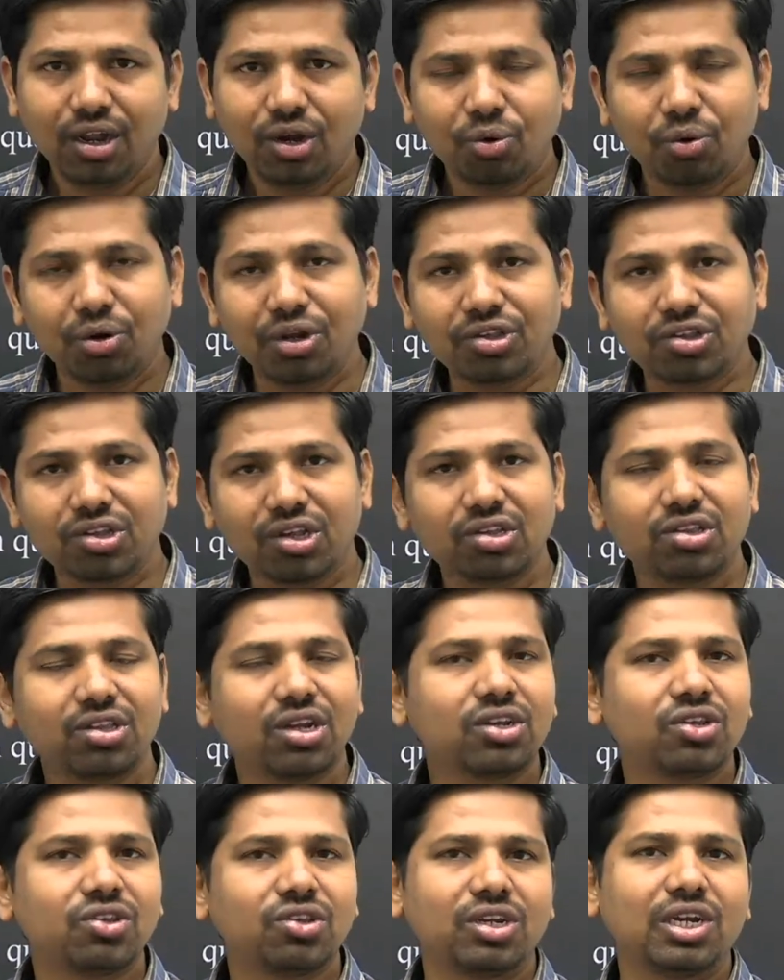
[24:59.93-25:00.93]
To discuss
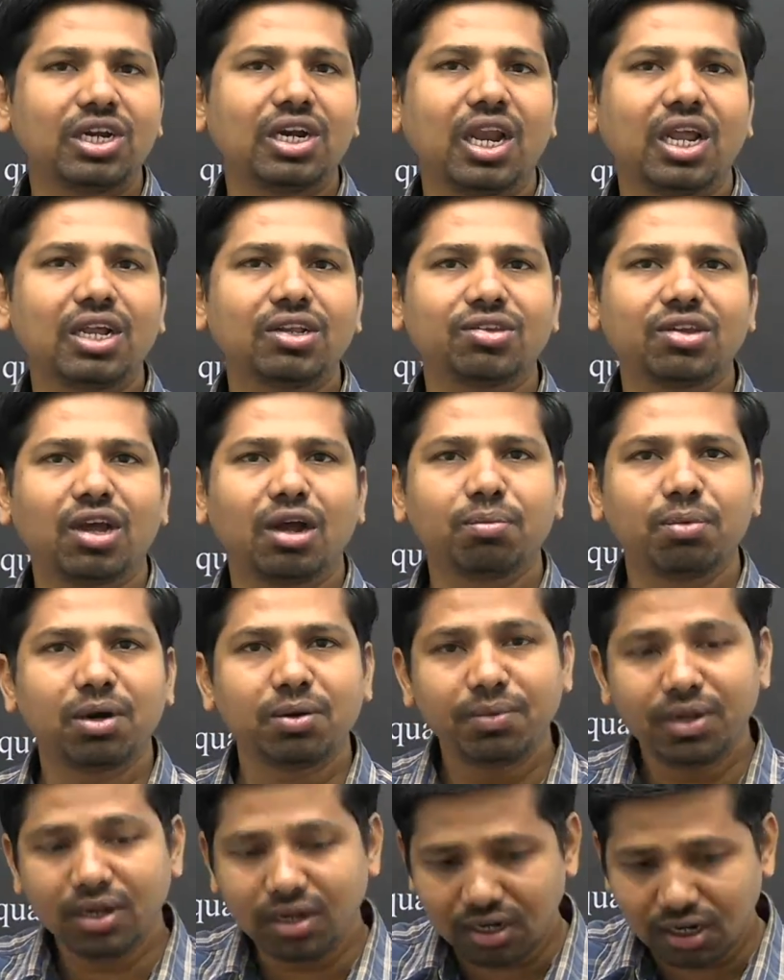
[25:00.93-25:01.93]
that straight line chapter,
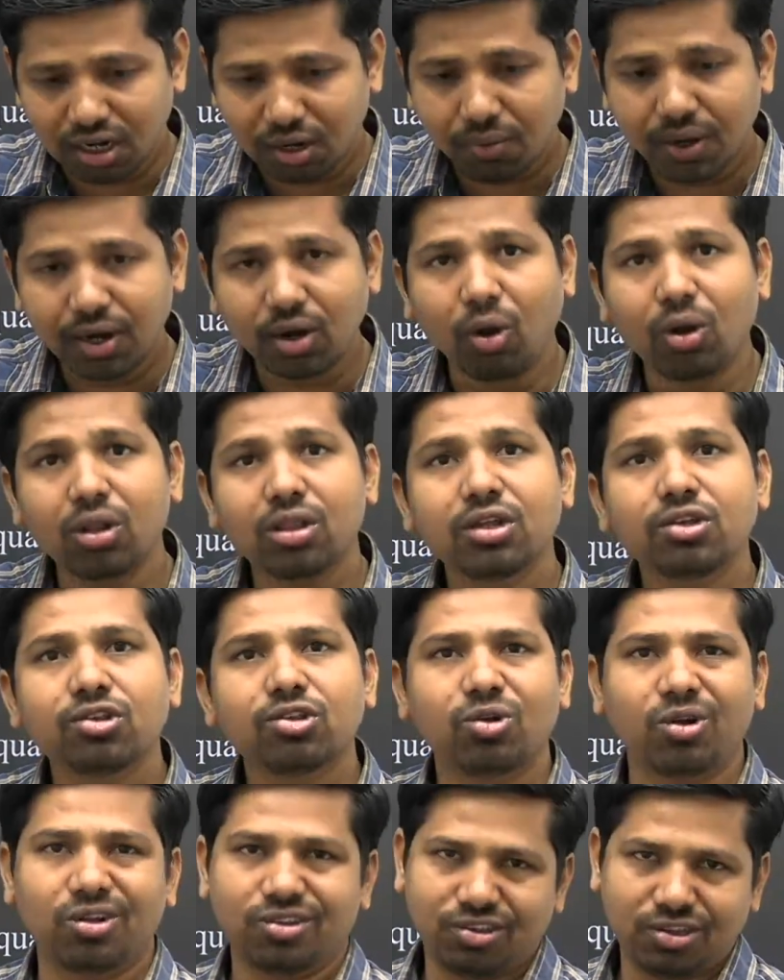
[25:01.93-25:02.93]
we required all this
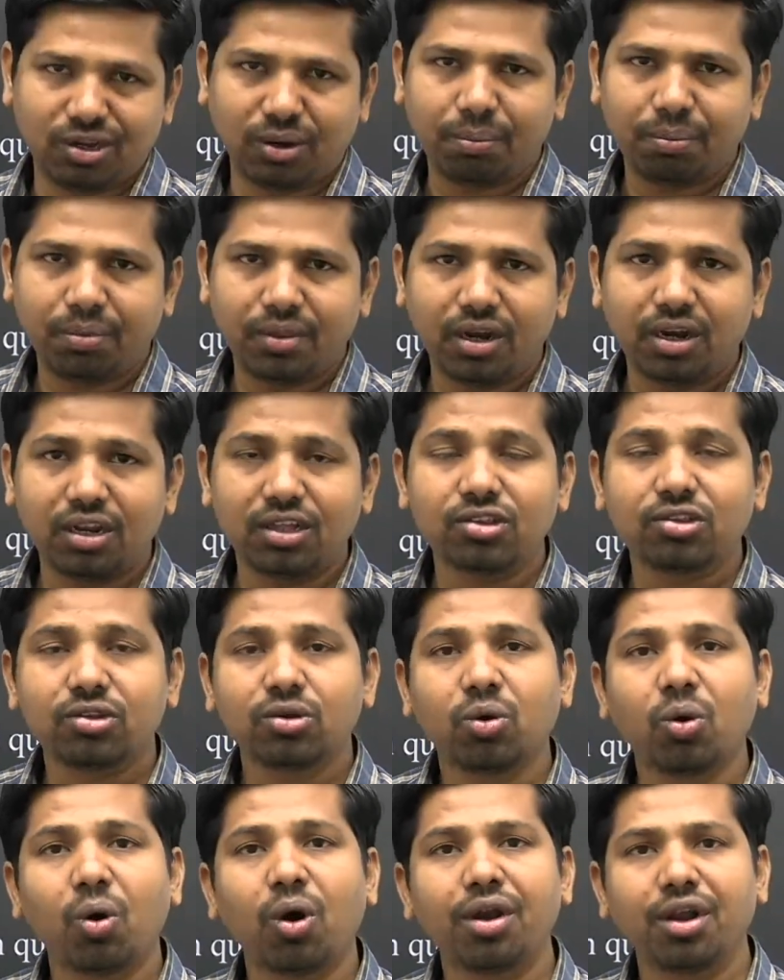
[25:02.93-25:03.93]
concept, that is
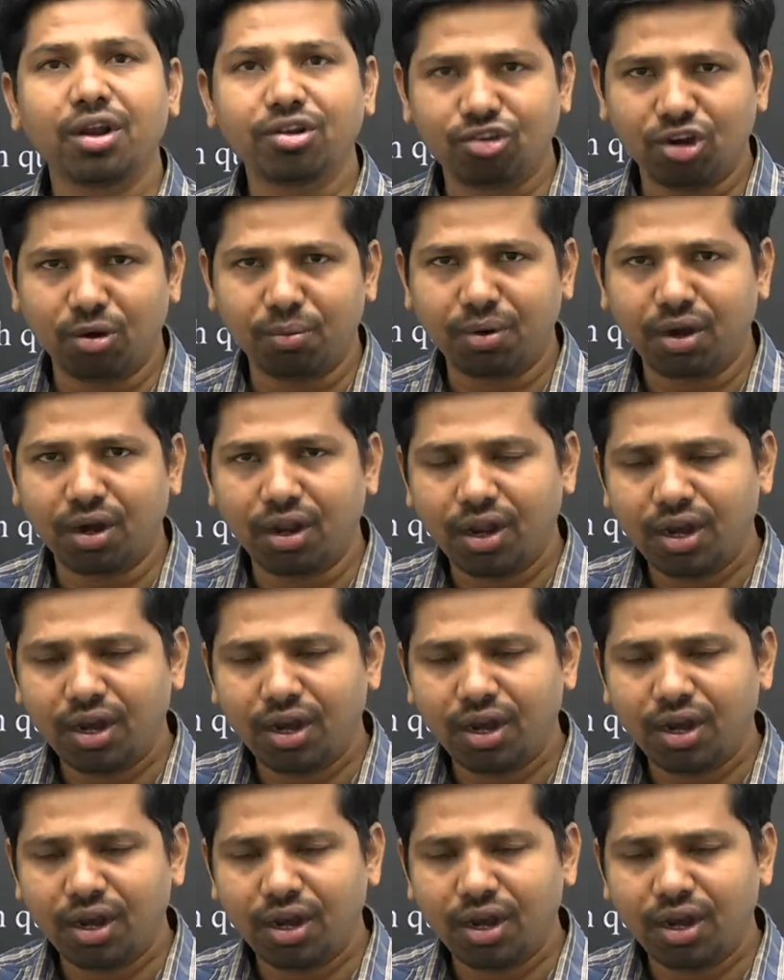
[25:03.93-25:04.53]
coordinate geometry.